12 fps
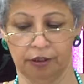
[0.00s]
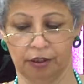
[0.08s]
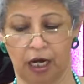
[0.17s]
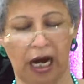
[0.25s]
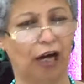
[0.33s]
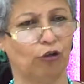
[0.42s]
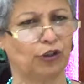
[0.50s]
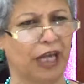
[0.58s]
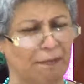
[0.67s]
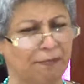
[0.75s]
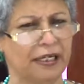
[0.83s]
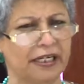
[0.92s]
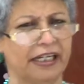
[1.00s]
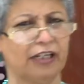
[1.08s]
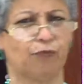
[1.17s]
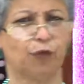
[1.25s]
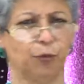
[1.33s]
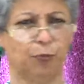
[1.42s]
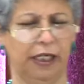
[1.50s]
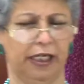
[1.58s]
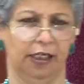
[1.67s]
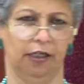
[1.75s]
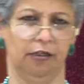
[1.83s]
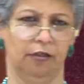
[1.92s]
how tempting it would
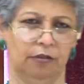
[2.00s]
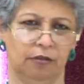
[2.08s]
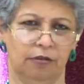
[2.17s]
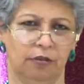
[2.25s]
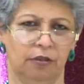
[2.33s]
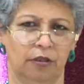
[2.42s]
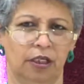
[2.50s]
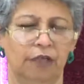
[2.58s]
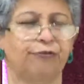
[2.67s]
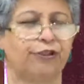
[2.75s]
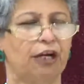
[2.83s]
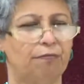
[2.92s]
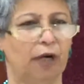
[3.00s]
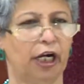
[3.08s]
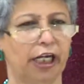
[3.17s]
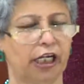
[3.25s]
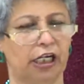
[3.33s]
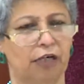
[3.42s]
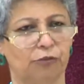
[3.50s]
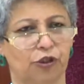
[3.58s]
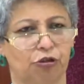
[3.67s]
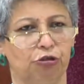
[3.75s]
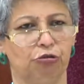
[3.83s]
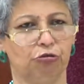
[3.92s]
be if somebody comes
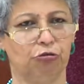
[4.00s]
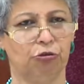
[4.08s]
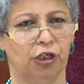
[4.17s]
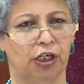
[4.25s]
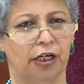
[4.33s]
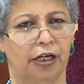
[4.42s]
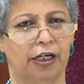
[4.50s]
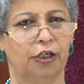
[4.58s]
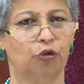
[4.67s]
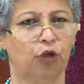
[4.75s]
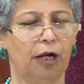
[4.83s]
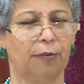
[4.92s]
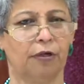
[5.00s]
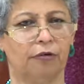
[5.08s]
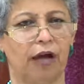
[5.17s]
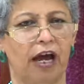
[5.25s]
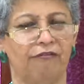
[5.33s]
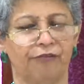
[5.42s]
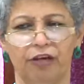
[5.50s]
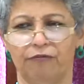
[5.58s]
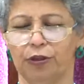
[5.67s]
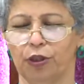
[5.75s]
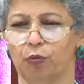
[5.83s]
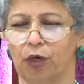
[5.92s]
to you and you have
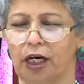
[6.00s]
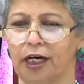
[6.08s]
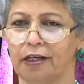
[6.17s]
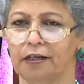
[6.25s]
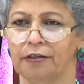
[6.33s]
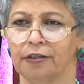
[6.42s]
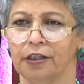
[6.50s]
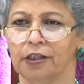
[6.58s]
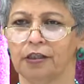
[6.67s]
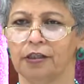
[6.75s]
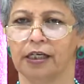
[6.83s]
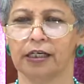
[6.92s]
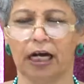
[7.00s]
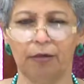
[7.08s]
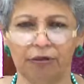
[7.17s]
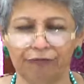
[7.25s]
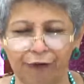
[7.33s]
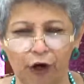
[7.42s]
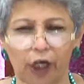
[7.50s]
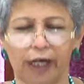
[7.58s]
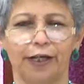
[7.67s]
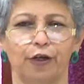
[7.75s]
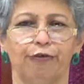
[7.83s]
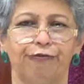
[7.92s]
given the word, they come and fall
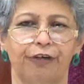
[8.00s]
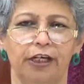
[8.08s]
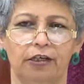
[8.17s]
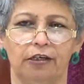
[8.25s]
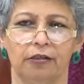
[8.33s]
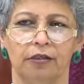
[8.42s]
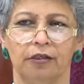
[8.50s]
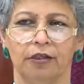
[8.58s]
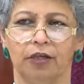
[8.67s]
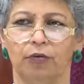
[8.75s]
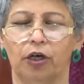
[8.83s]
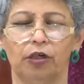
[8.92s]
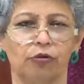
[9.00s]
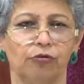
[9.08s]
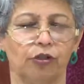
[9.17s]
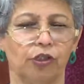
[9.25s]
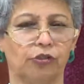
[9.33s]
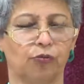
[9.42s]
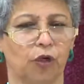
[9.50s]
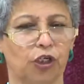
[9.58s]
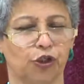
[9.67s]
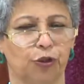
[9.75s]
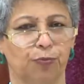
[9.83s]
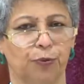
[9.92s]
at your feet, they want to
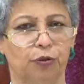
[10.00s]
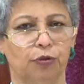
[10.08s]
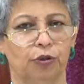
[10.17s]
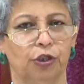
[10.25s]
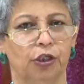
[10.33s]
worship you.